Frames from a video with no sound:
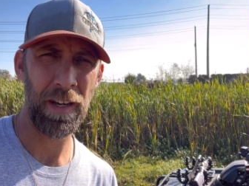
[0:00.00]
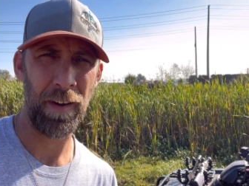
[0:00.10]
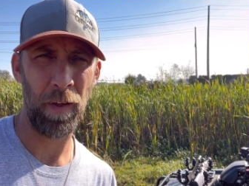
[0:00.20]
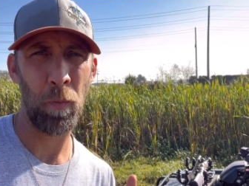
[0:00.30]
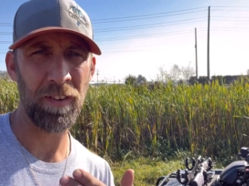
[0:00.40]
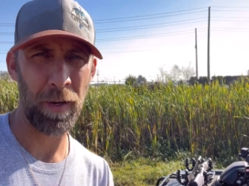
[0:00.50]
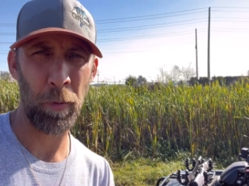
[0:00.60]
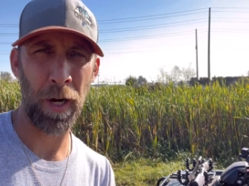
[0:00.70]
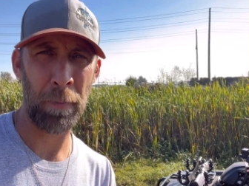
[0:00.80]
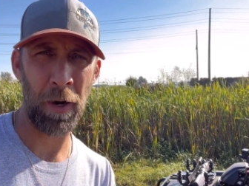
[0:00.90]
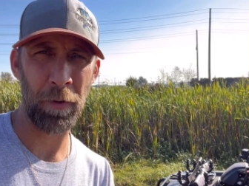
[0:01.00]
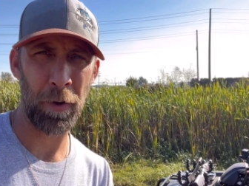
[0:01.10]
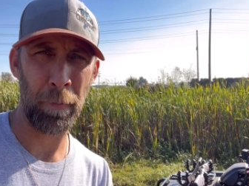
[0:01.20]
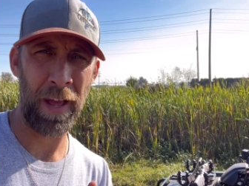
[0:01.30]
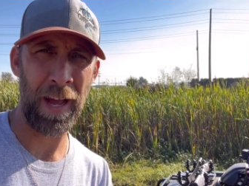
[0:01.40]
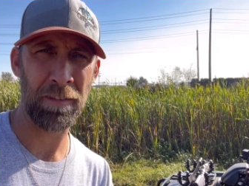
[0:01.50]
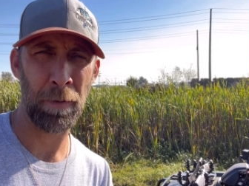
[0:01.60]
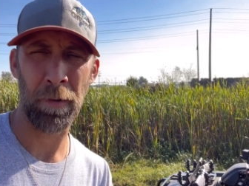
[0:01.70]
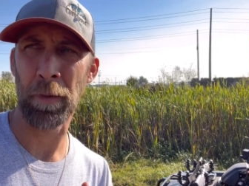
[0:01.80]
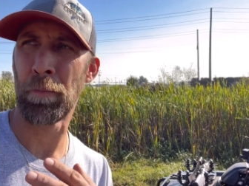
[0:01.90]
And then once I bring them out there, I'm gonna add some of the